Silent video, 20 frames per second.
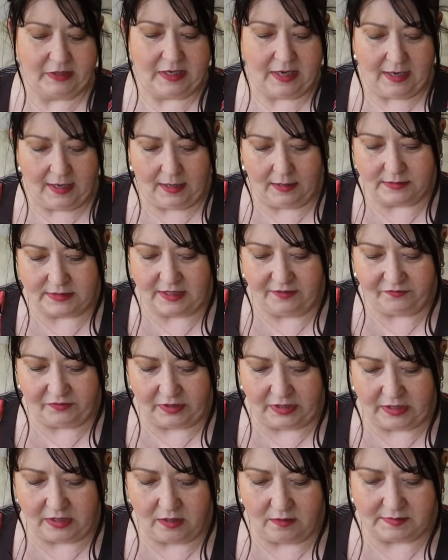yeah, I'll
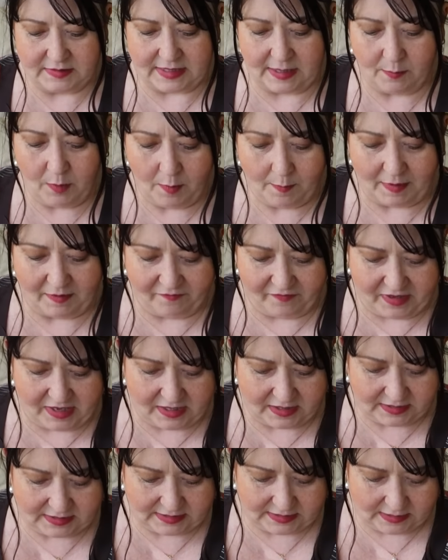definitely use them on my
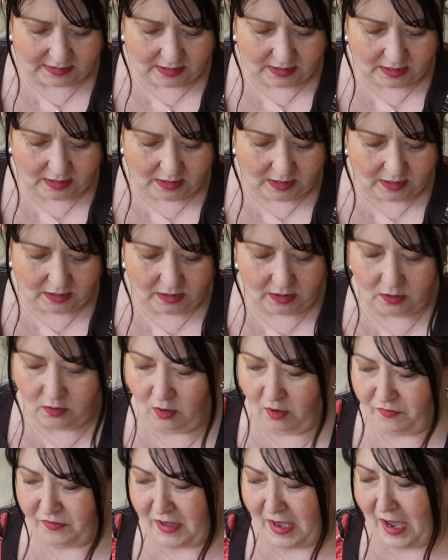face. You
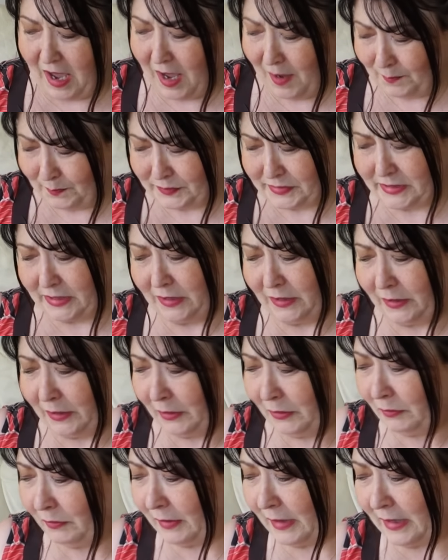know, they're
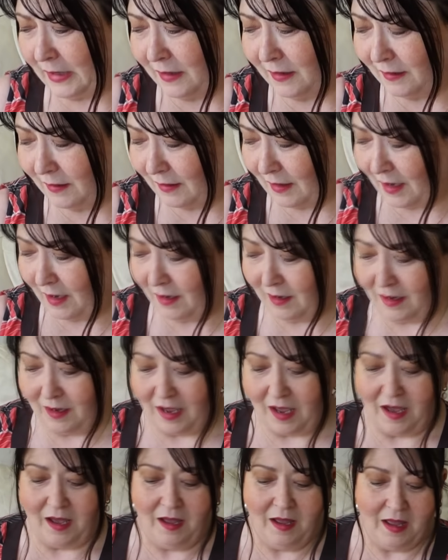absolutely...
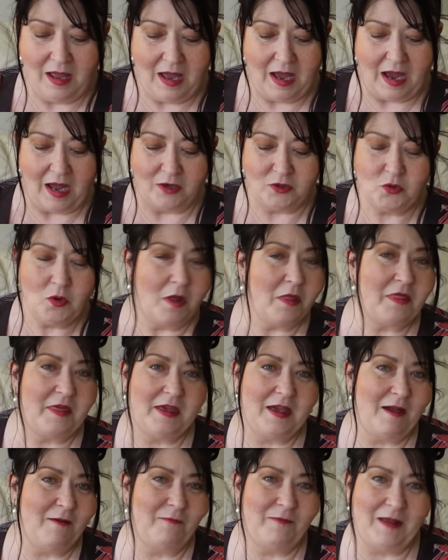I don't
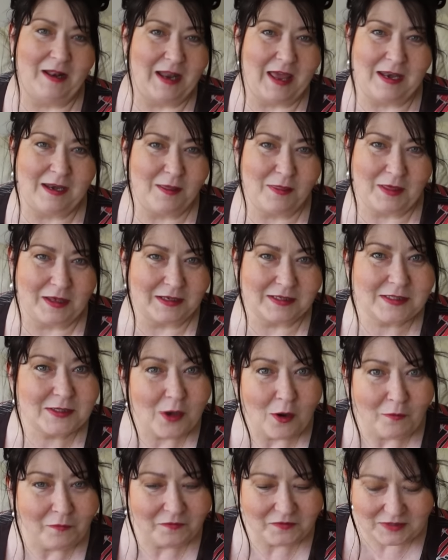think I felt anything
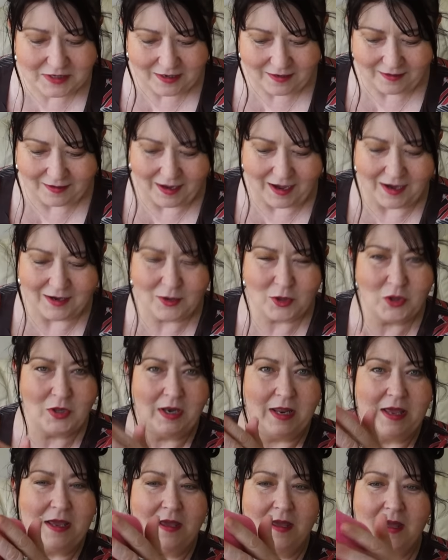softer,
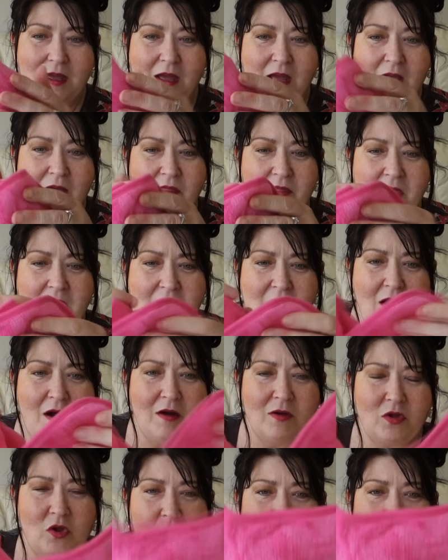actually. They are